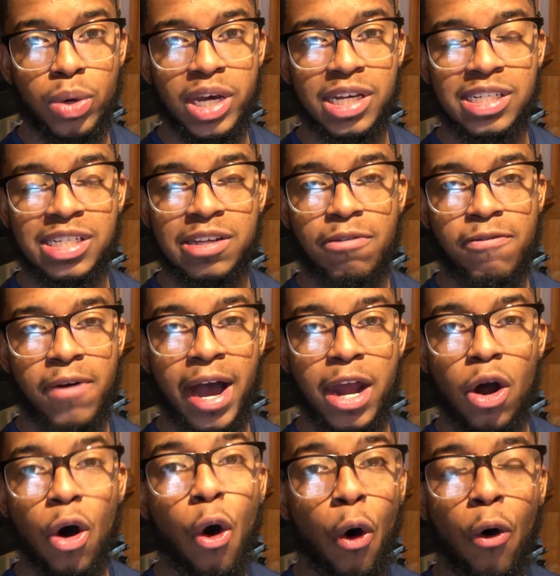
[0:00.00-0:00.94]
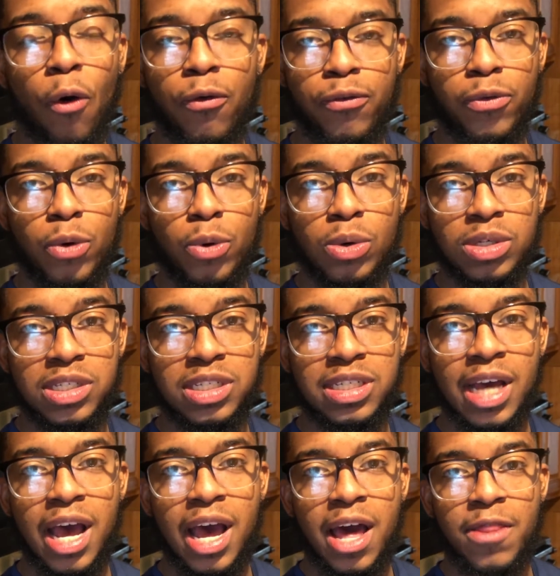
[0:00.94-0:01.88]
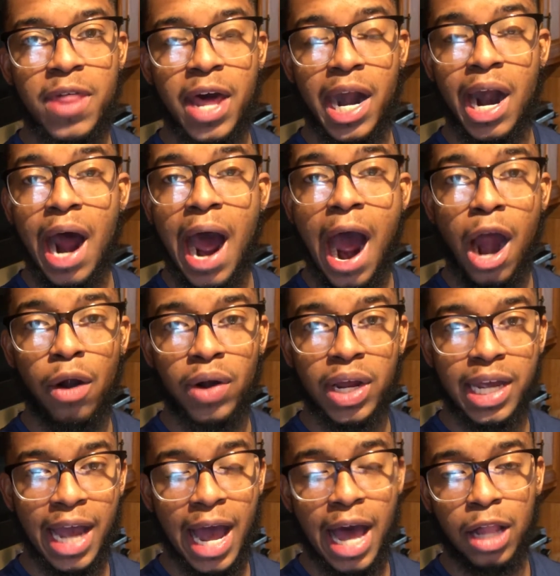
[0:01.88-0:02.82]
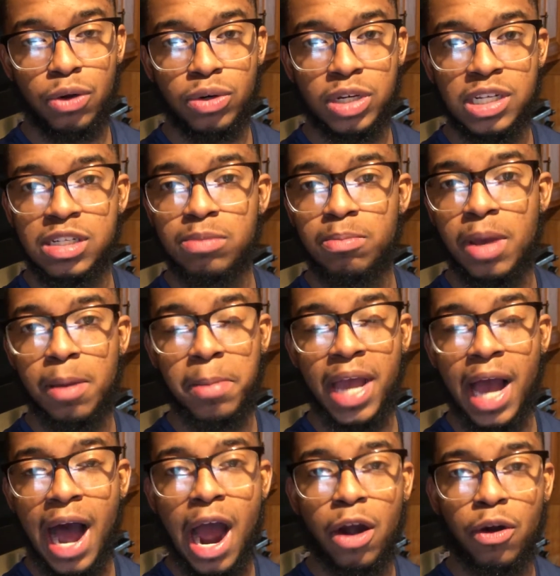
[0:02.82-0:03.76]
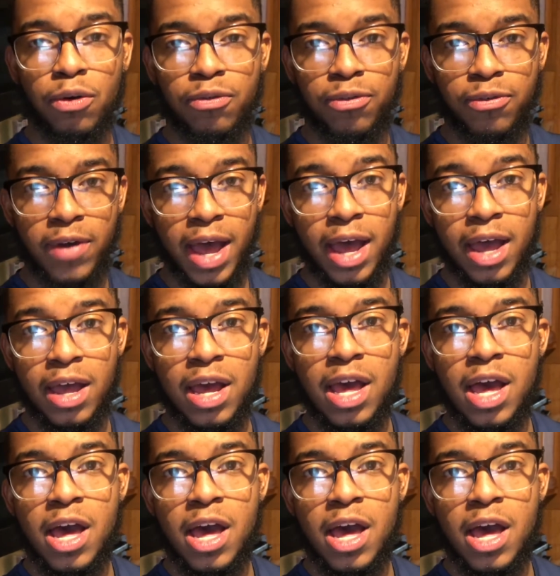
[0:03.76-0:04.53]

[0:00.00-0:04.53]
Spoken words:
is to find whole foods that are higher in calories, maybe higher in fat,